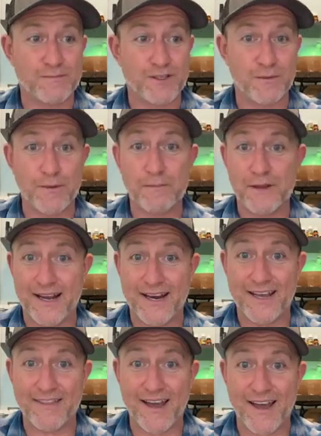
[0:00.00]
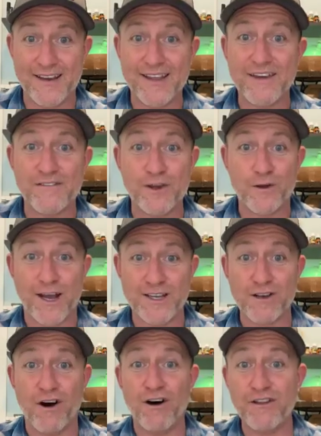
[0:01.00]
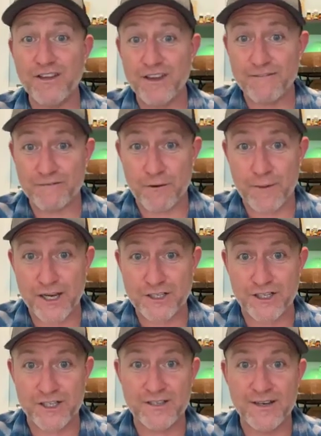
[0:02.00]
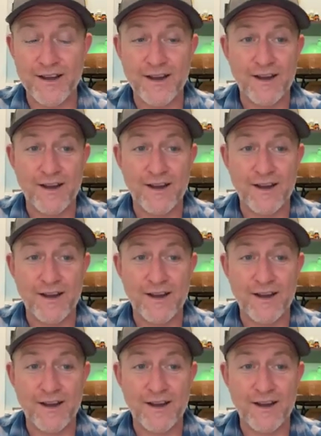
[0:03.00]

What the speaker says: She'll be planning that and giving you guys all the information